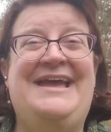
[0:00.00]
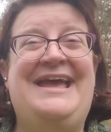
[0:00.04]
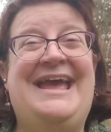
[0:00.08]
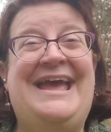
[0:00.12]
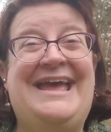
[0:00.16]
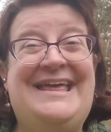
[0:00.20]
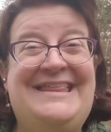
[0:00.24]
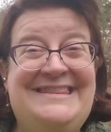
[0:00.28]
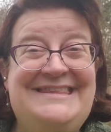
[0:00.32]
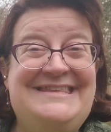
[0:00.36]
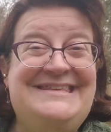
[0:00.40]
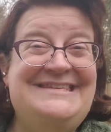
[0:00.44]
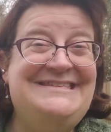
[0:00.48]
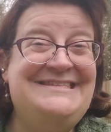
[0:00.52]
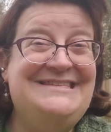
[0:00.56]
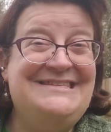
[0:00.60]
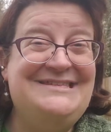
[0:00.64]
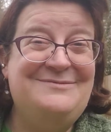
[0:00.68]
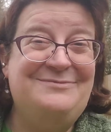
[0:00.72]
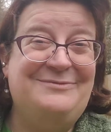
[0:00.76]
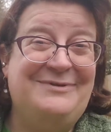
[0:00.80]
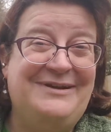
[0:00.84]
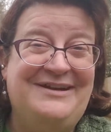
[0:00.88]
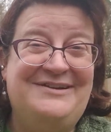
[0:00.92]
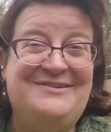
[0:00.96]
And this is
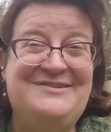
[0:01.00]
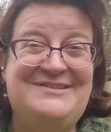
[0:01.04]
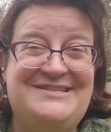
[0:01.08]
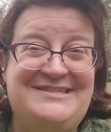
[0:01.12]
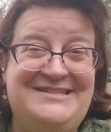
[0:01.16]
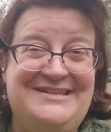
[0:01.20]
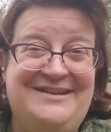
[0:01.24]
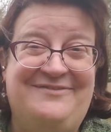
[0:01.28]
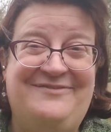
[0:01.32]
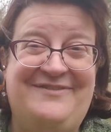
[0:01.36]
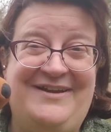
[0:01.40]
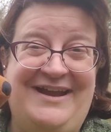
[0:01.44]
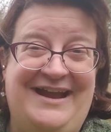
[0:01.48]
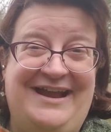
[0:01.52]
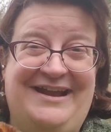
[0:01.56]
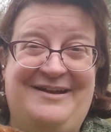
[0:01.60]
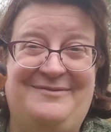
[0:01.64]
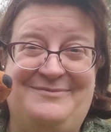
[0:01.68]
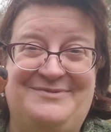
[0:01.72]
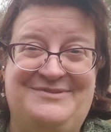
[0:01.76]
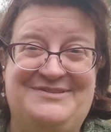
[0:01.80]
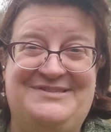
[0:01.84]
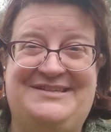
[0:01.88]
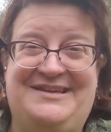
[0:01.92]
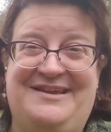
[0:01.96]
where stuffed
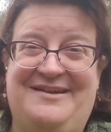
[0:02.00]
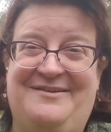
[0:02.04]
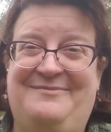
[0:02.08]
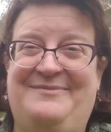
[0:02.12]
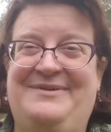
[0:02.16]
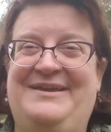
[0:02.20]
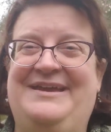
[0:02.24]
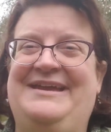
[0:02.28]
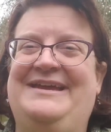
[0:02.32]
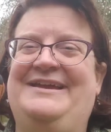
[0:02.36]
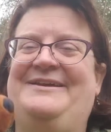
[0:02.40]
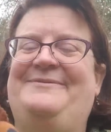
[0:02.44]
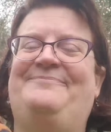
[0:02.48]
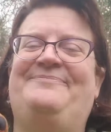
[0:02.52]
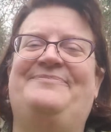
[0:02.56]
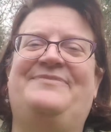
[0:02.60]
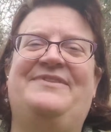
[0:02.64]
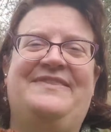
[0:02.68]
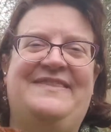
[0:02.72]
animals come in.